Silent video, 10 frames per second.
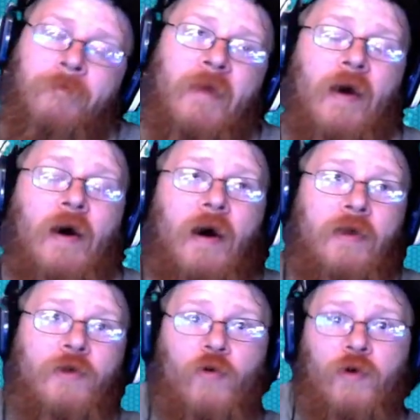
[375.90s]
Uh,
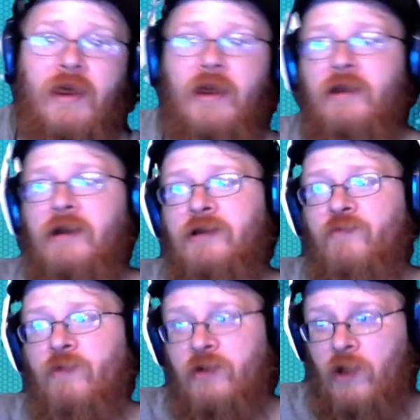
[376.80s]
the only thing is
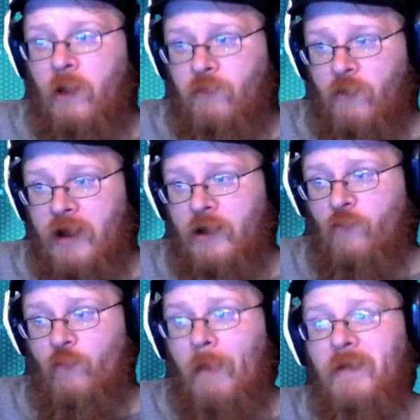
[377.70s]
with upgrading
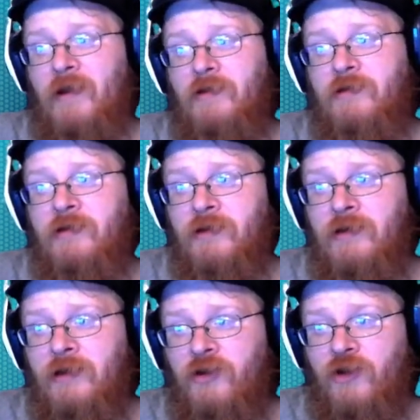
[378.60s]
weapons,
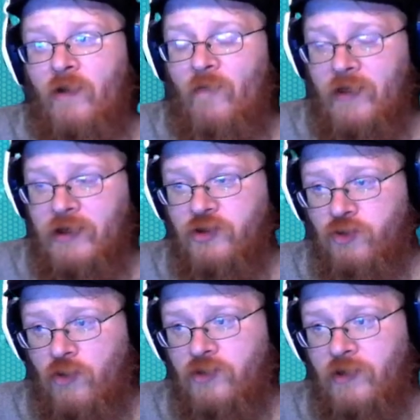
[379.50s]
you gotta find these
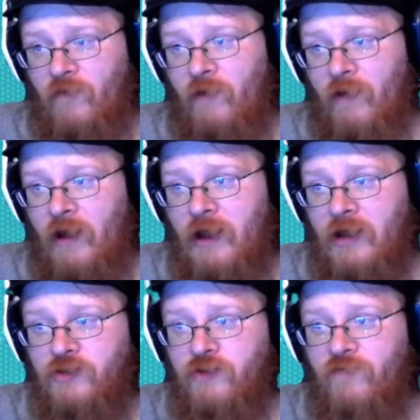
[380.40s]
drones that are flying around.
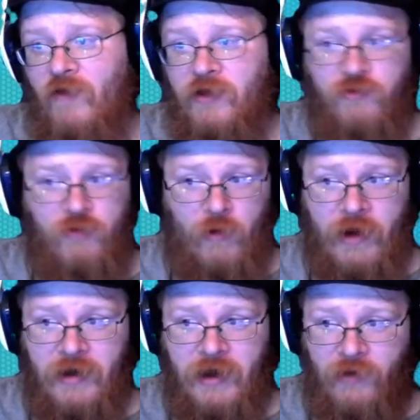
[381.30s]
Find the drone and
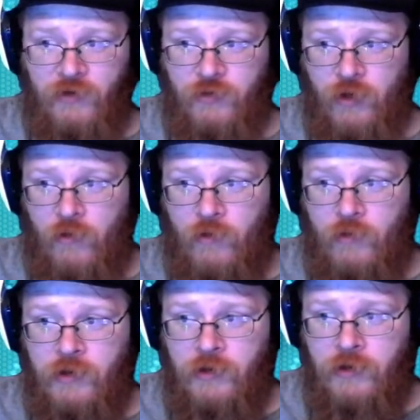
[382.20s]
take out the drone.
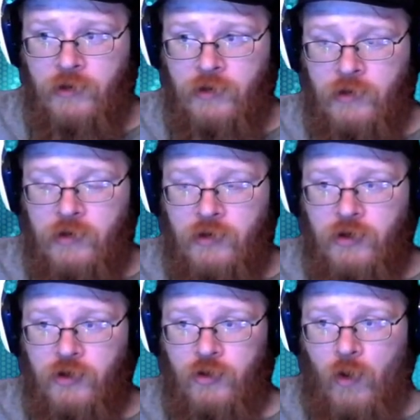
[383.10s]

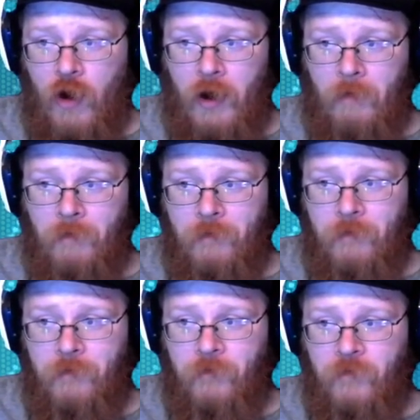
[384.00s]
You um,
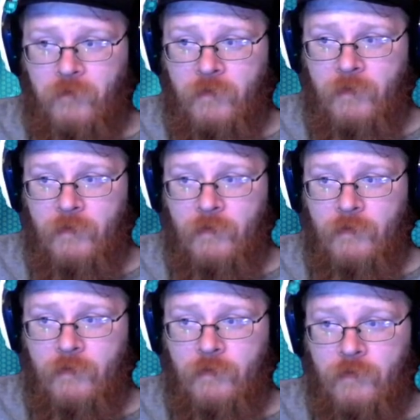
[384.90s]

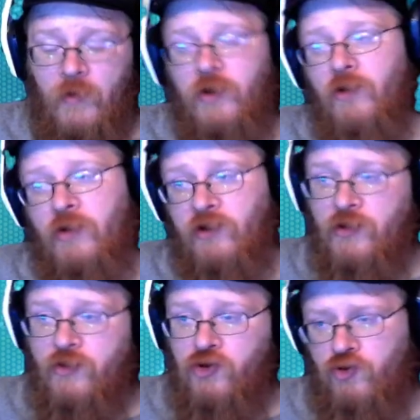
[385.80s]
well, you don't take
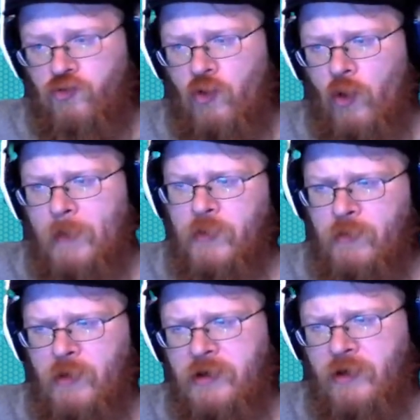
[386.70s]
it. Go up to
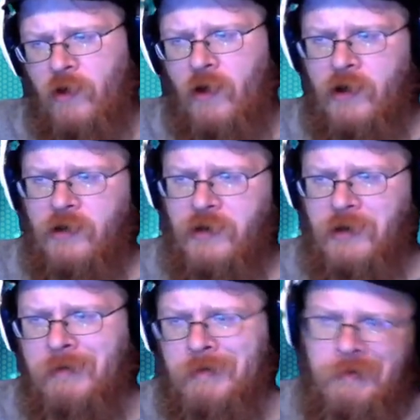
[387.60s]
press R, and it's like
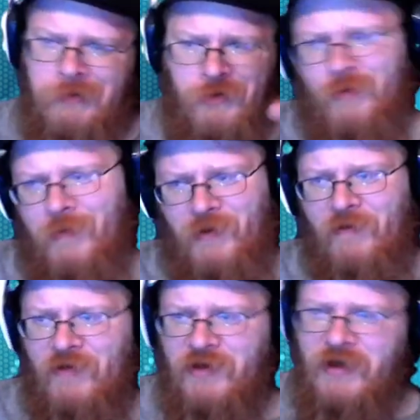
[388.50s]
rip
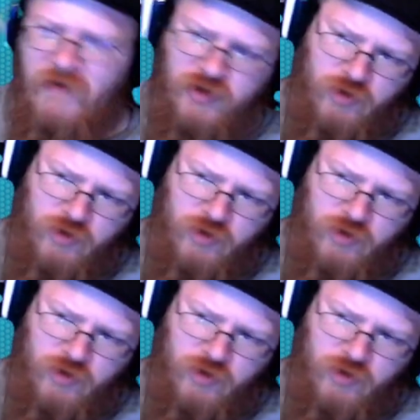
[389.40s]
whatever it's attached. You can